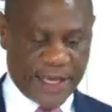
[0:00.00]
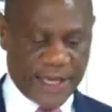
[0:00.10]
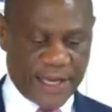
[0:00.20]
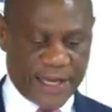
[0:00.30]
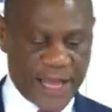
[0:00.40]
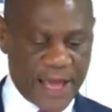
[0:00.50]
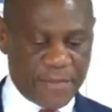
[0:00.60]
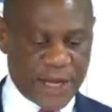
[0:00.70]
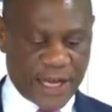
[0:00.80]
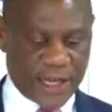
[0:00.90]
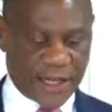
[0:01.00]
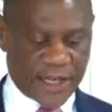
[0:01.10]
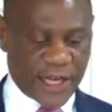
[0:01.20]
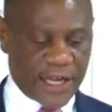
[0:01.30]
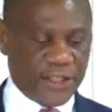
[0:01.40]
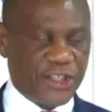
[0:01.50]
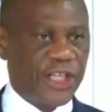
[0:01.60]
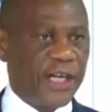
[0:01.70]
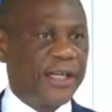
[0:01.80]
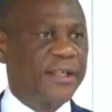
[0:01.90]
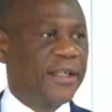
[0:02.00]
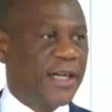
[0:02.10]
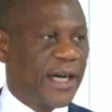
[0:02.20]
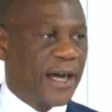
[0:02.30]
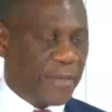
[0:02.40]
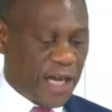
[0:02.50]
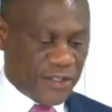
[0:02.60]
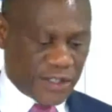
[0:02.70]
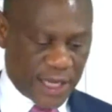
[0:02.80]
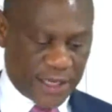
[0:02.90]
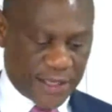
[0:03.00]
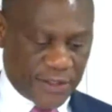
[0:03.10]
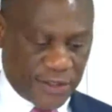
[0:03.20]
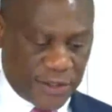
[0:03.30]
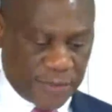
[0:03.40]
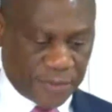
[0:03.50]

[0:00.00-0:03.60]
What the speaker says: and urban agriculture, amongst others.